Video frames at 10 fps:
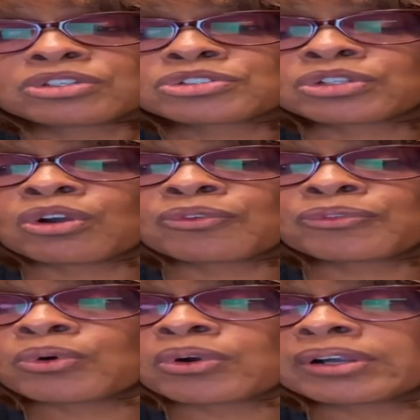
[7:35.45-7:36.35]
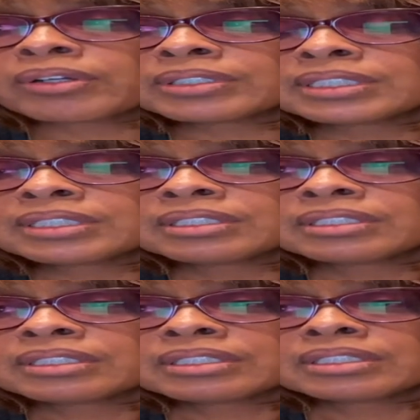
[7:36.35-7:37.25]
So for
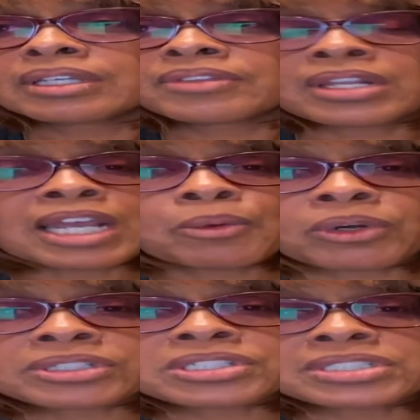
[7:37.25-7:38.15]
the network